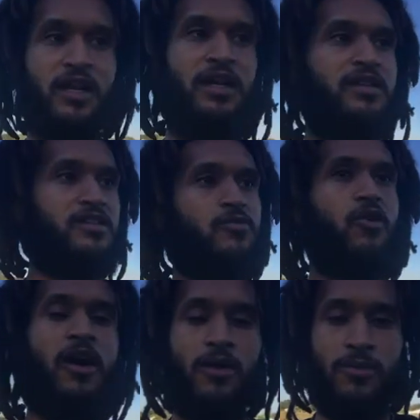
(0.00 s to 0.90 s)
in this
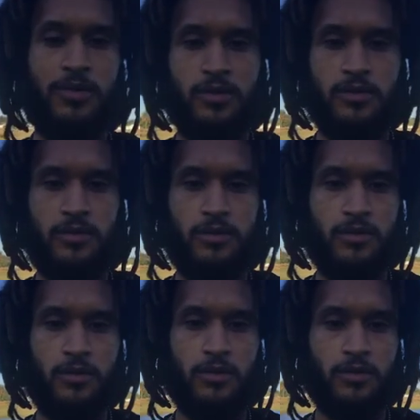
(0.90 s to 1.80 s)
realm?
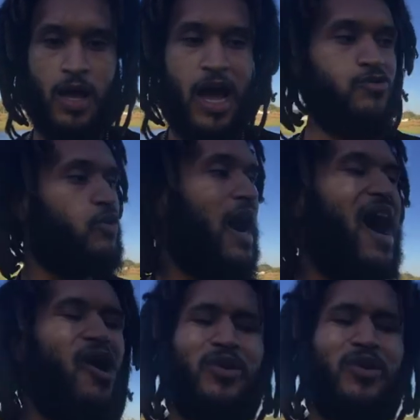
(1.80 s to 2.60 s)
How